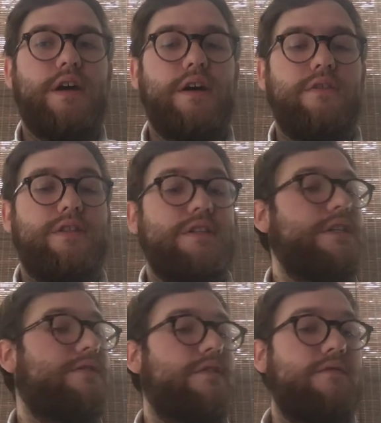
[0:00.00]
of the
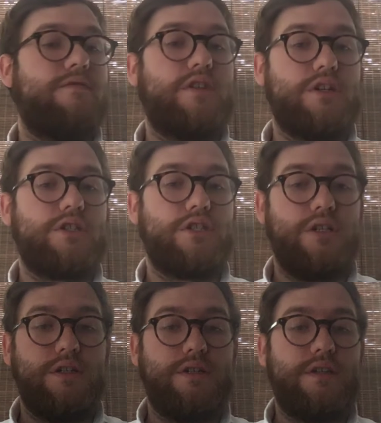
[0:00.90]
different
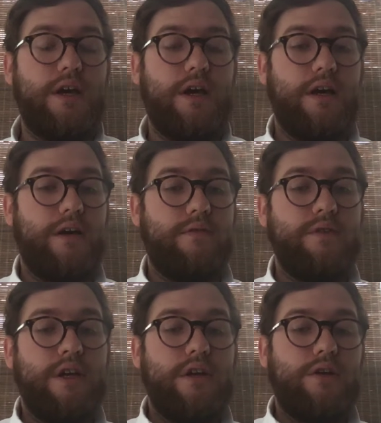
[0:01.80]
versions of